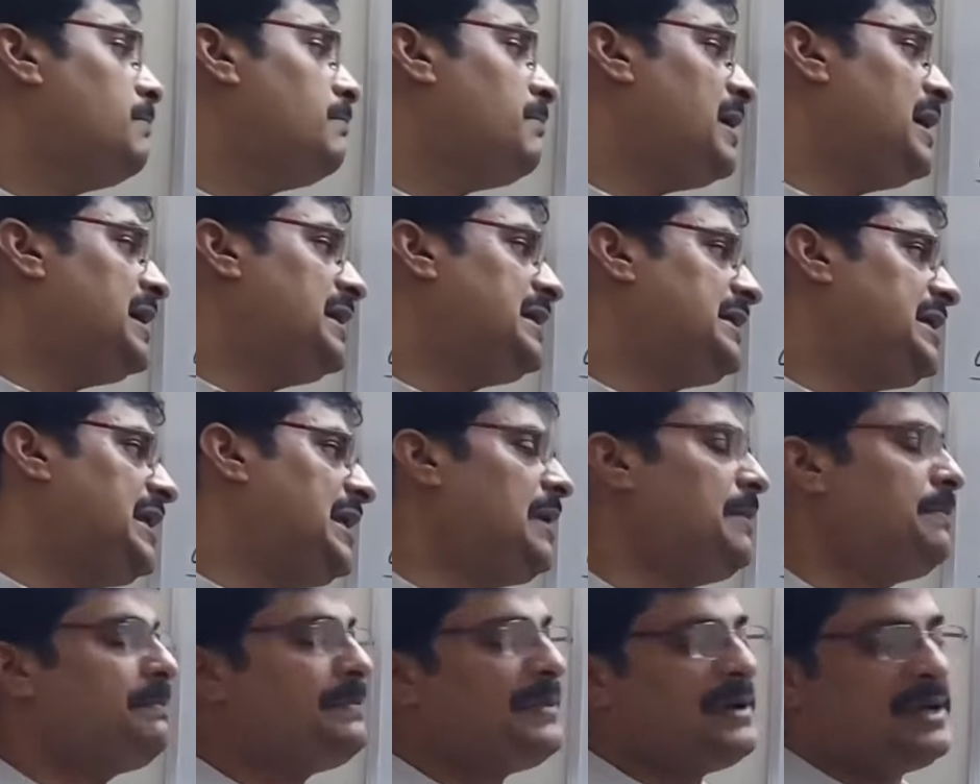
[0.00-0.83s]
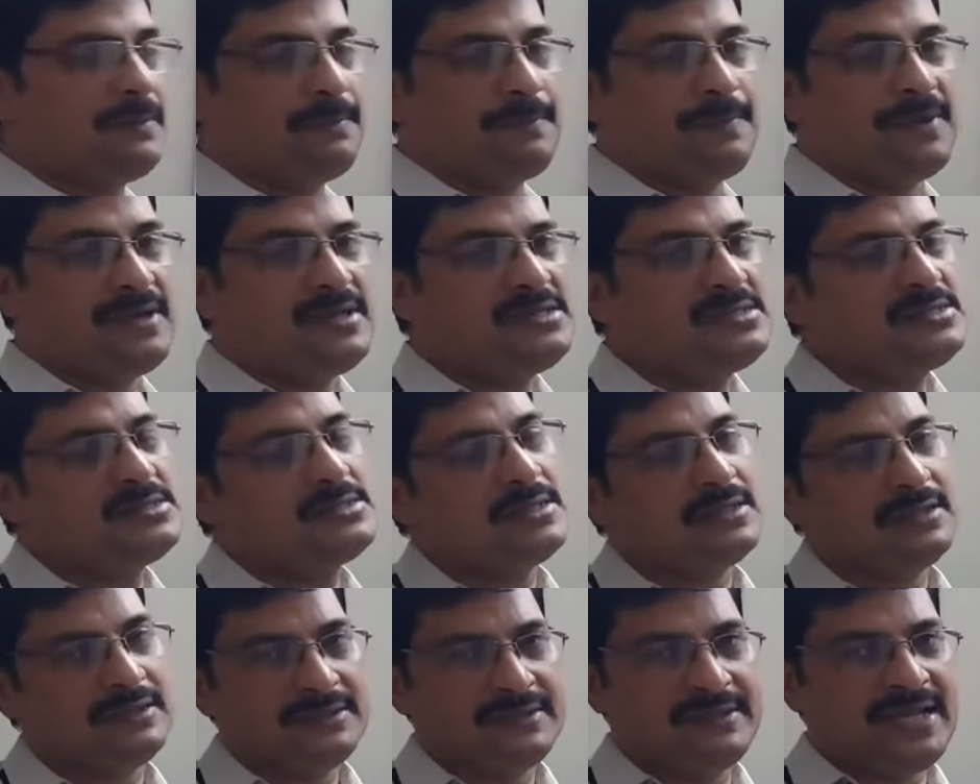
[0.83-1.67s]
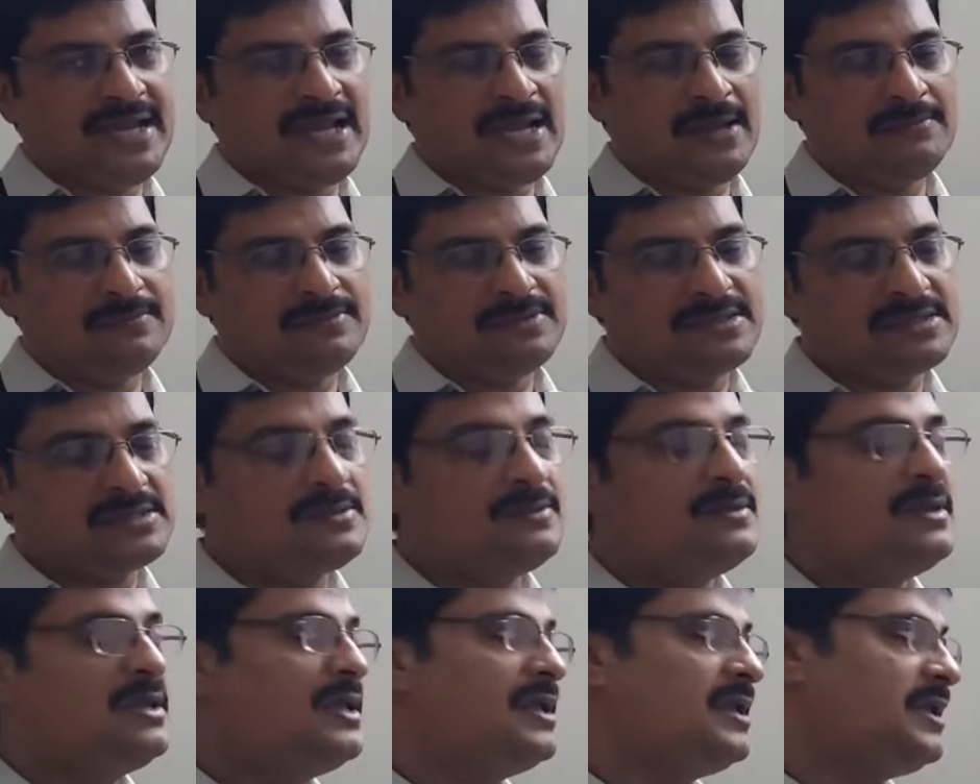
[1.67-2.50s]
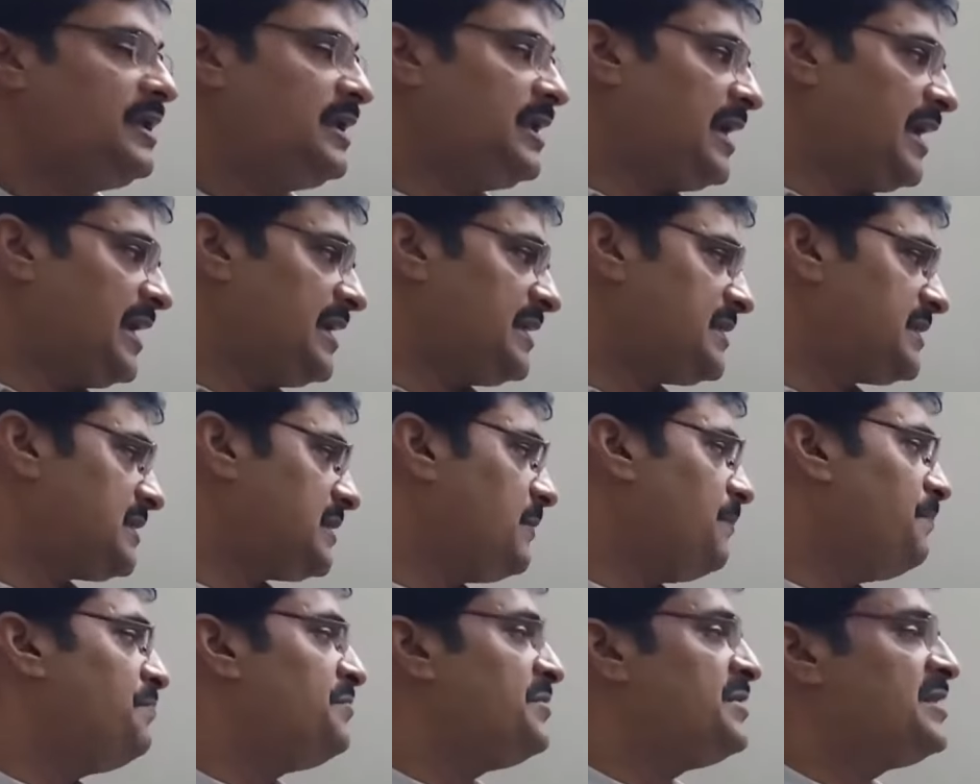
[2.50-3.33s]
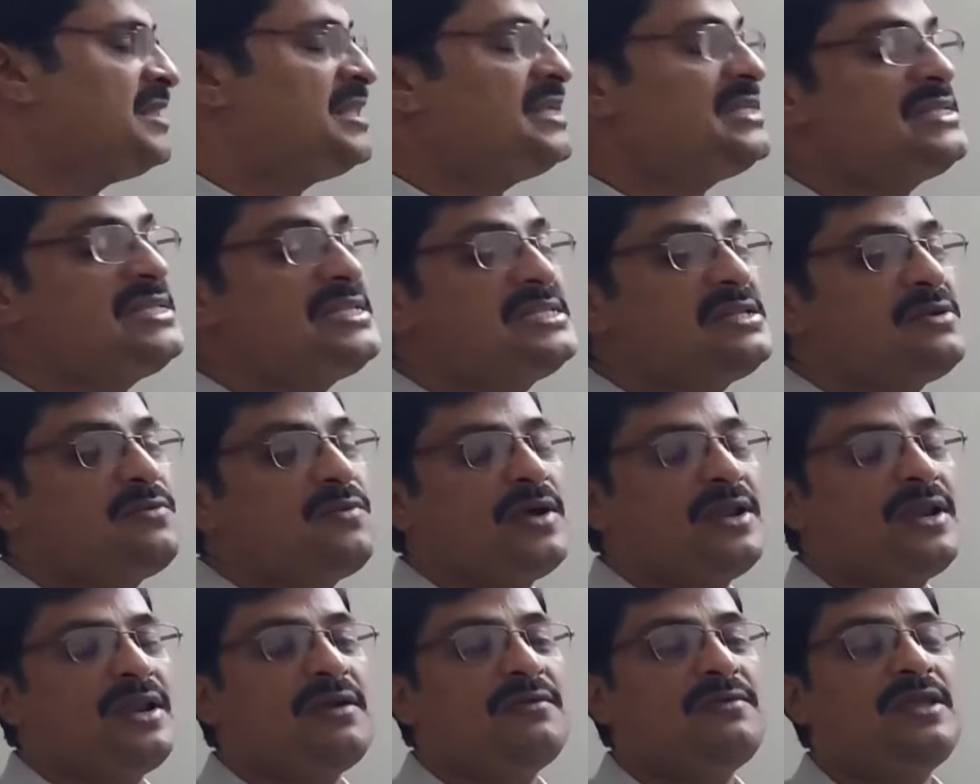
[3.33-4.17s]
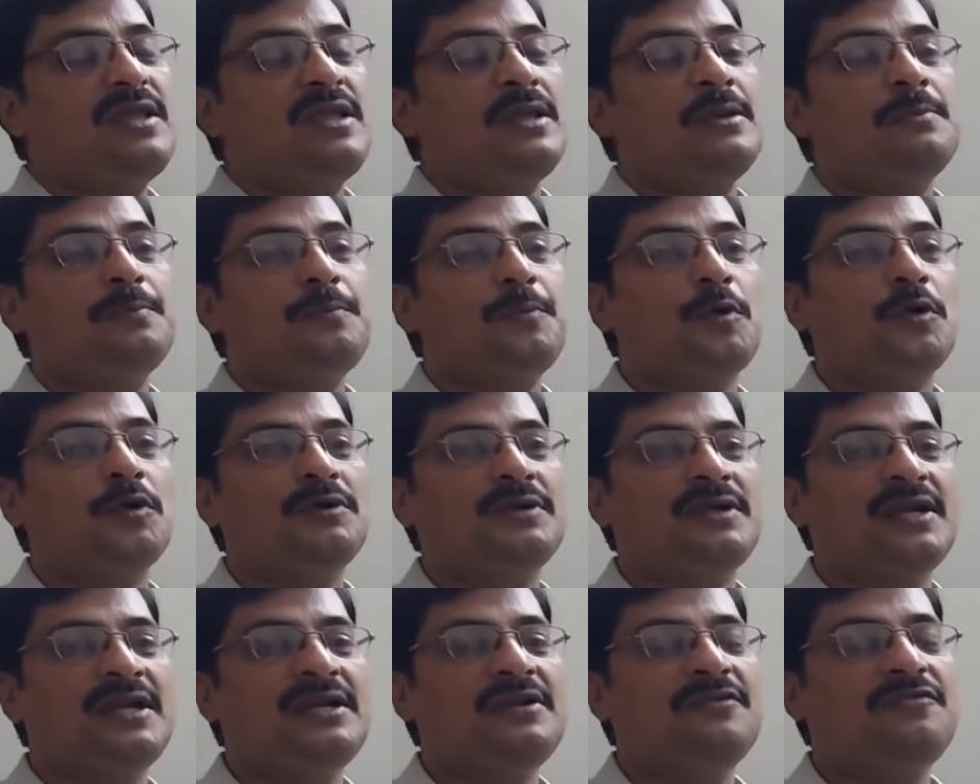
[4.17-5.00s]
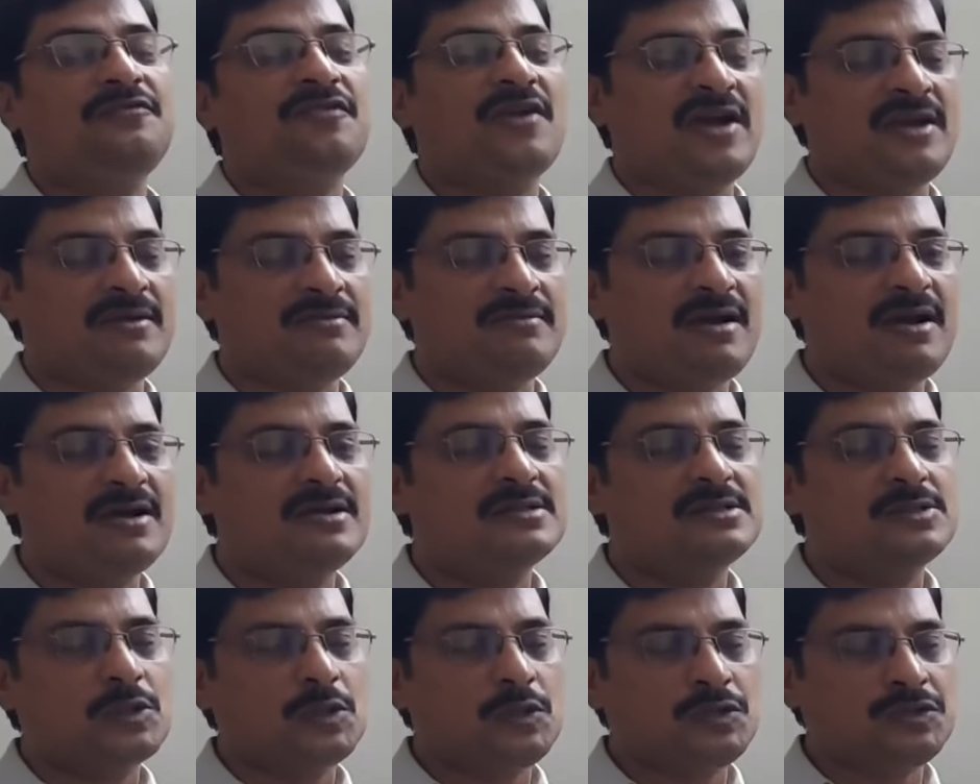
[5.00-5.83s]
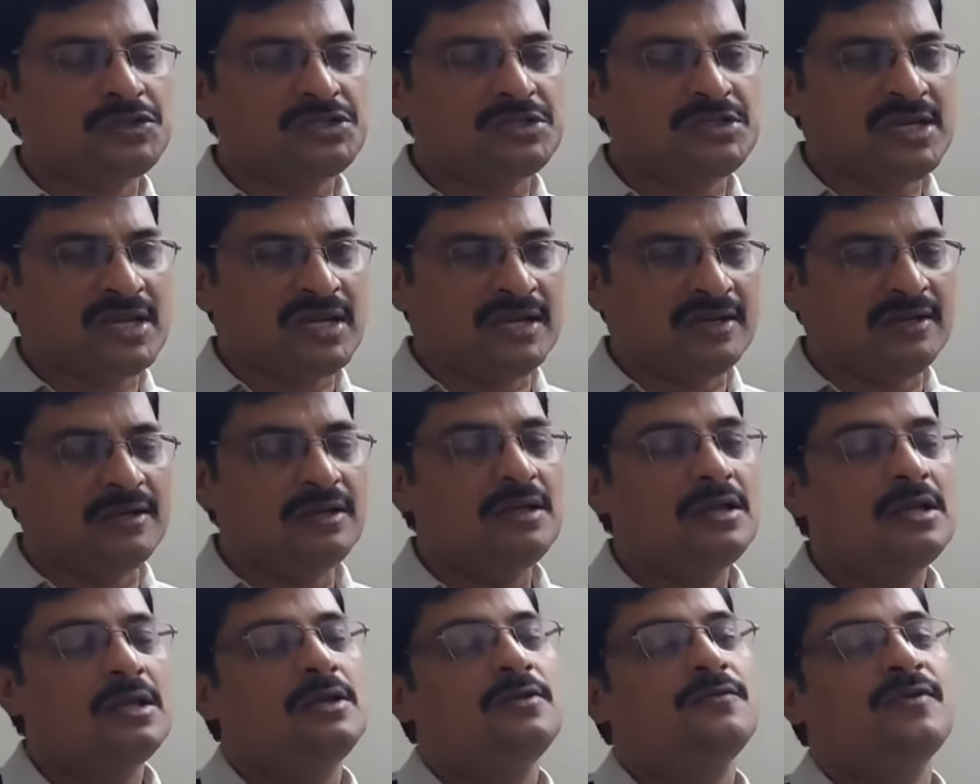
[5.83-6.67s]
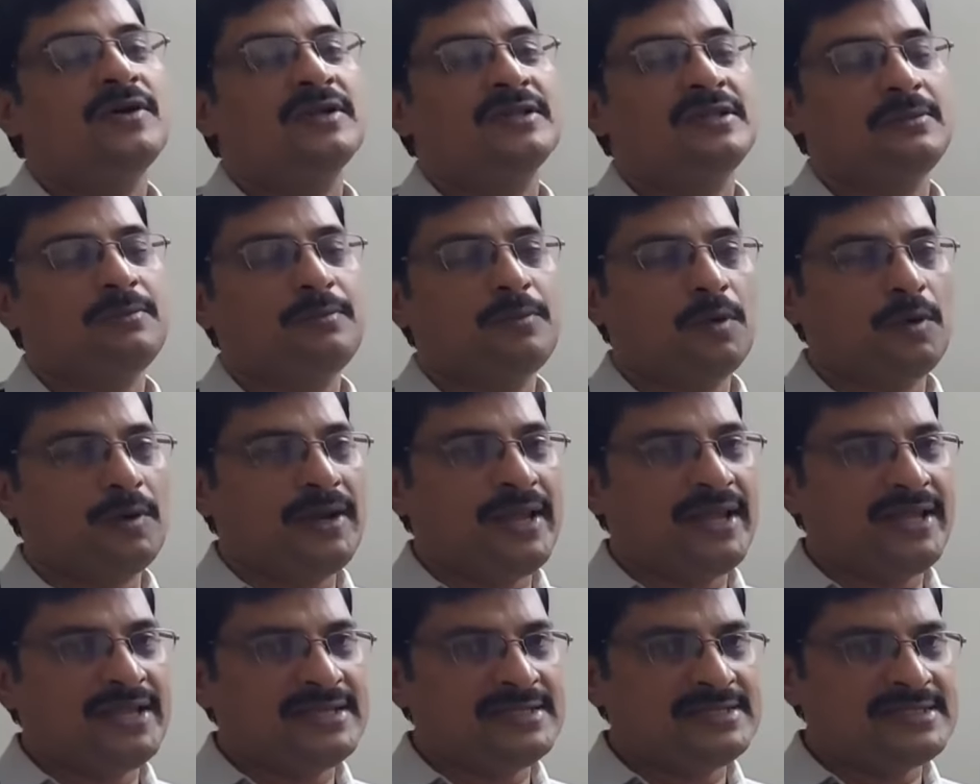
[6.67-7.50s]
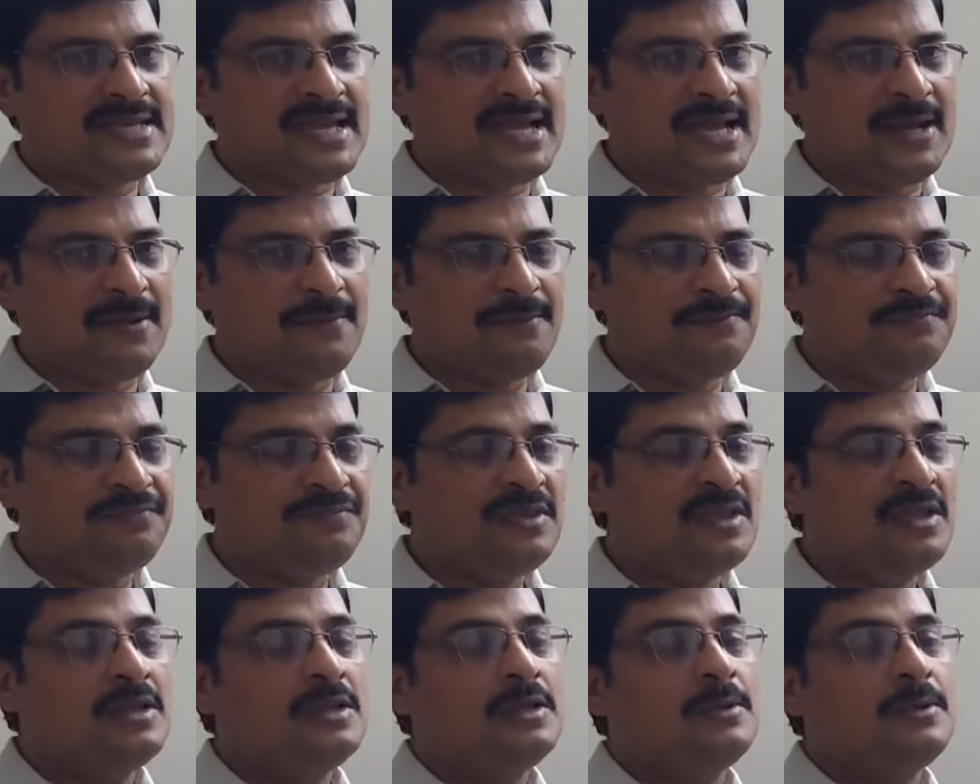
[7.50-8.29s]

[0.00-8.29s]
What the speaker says: multi-purpose dams. Yes, this is one of the important 5 marks question for the board exam.